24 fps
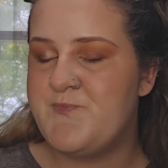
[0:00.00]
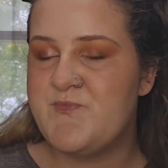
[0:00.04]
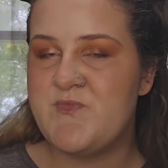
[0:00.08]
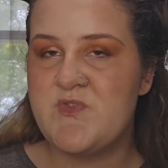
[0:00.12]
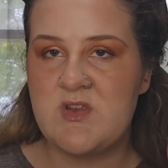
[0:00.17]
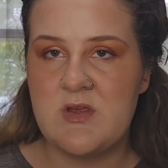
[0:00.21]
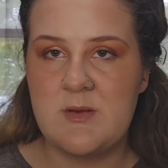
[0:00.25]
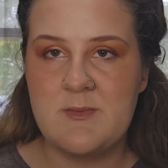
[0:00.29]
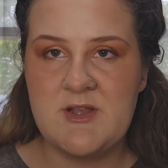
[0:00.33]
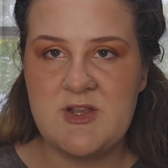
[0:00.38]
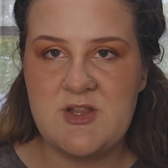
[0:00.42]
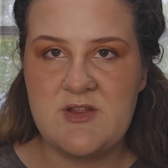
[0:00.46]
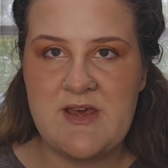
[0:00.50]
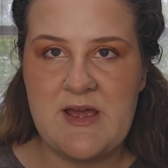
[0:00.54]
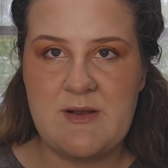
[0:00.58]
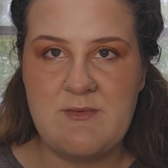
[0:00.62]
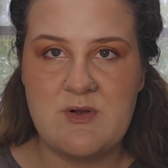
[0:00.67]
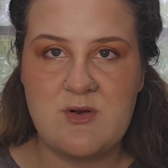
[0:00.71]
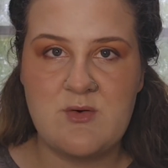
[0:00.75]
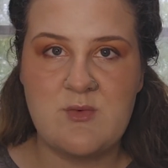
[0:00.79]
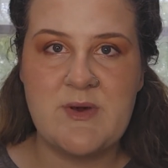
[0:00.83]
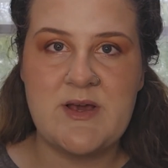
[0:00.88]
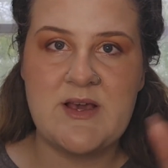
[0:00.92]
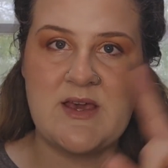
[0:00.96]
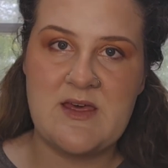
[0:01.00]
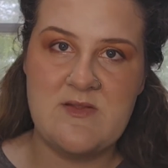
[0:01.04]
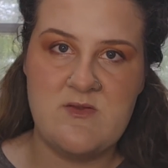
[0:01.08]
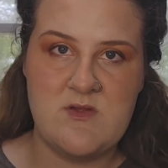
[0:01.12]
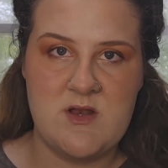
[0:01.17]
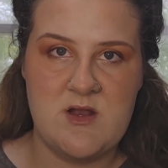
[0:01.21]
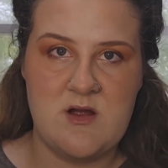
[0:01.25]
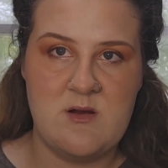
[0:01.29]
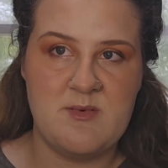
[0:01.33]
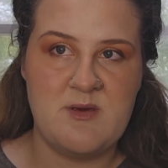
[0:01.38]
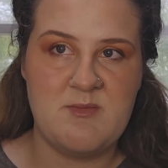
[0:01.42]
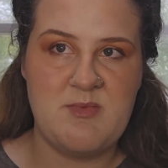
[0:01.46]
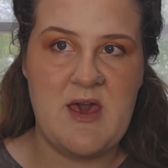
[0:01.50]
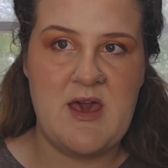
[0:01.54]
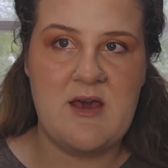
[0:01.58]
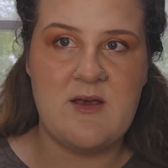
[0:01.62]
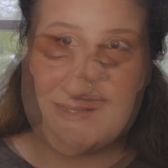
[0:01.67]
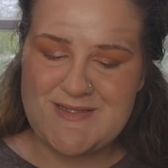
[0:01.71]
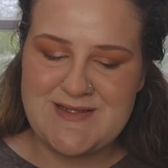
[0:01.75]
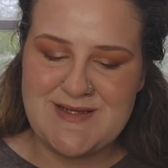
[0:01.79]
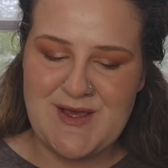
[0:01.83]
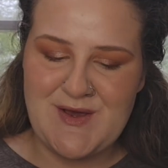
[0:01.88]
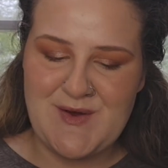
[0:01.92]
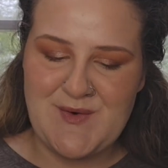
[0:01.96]
So let me do that real quick and then I'll be back.
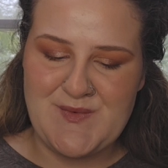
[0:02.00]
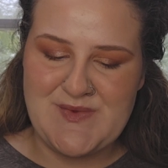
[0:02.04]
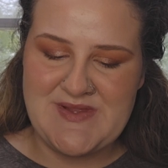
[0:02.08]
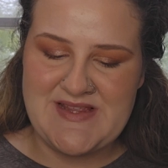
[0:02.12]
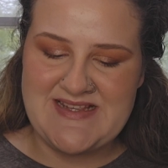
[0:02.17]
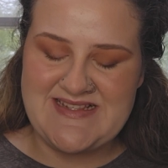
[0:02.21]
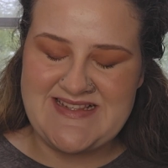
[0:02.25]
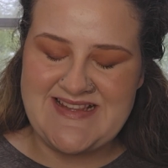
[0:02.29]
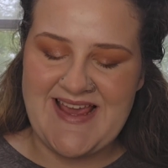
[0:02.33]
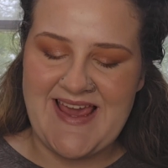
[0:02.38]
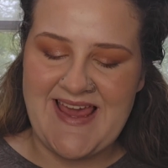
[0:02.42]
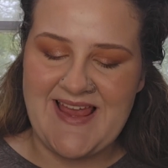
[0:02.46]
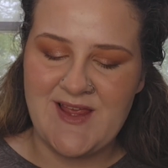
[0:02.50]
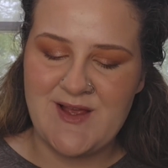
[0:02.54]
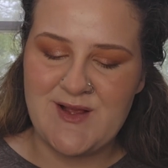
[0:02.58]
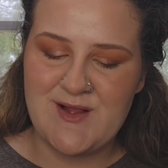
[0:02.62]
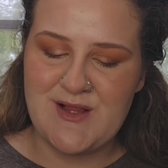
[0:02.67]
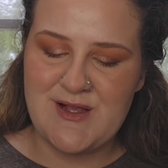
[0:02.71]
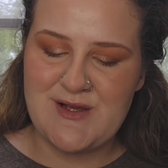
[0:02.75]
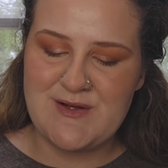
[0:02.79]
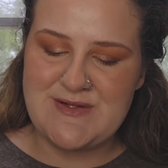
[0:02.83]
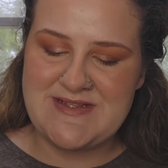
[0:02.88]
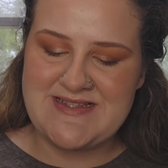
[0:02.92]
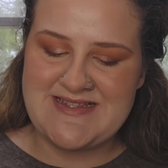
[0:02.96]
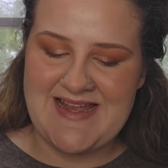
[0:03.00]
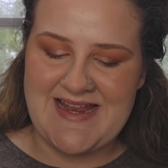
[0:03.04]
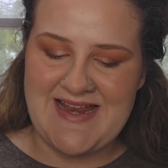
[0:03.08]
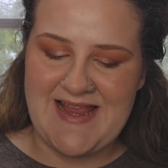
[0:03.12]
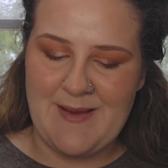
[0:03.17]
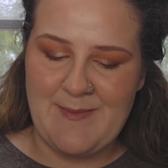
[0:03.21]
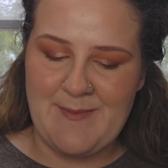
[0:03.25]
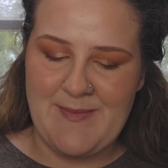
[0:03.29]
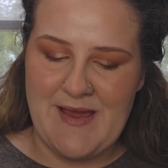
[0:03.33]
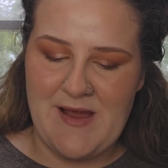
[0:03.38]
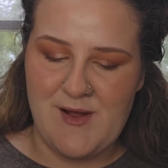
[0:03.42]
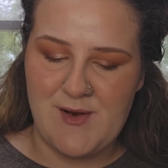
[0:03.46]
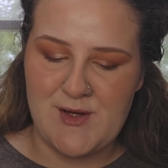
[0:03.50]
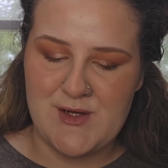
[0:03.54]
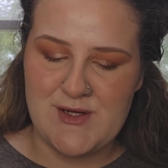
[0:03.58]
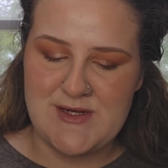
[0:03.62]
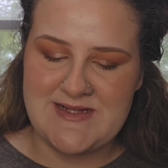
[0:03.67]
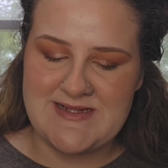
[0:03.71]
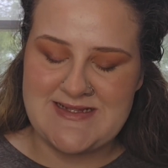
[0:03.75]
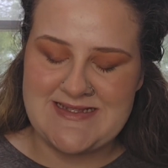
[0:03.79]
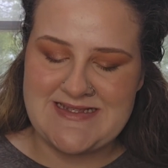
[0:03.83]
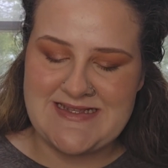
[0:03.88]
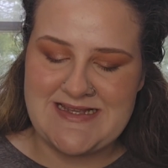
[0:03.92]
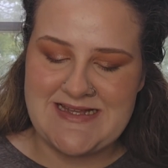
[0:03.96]
So this Halo Glow setting powder,
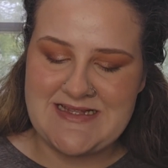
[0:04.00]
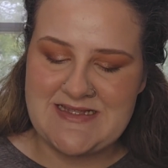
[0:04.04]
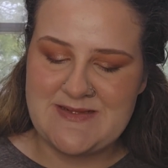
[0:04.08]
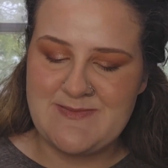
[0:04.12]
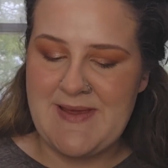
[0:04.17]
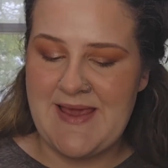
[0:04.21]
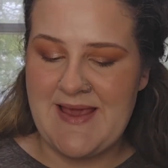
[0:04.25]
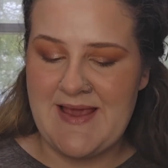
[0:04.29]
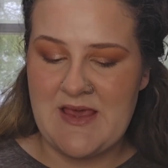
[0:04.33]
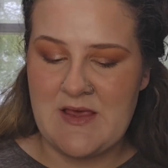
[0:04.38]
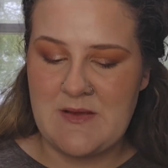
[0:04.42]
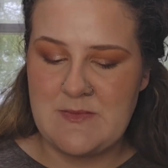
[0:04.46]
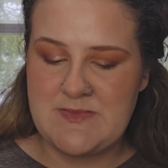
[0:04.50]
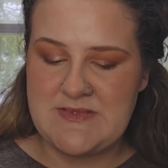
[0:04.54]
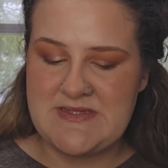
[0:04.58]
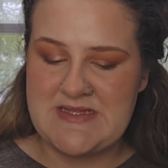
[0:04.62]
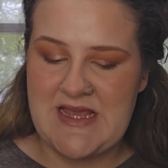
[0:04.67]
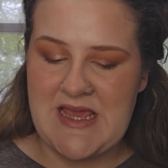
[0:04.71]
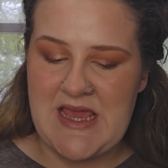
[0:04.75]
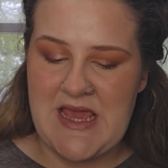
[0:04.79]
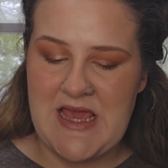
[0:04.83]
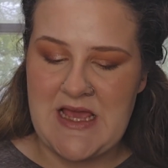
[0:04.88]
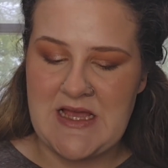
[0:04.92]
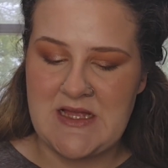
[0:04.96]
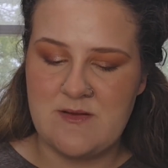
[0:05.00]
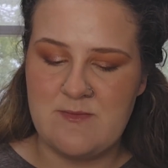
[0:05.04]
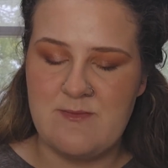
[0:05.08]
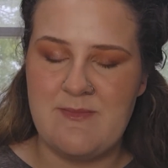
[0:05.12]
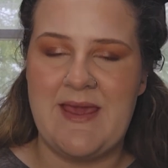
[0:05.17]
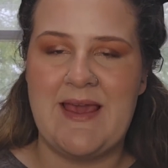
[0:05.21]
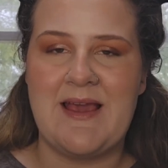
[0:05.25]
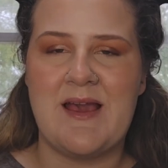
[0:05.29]
it sets makeup and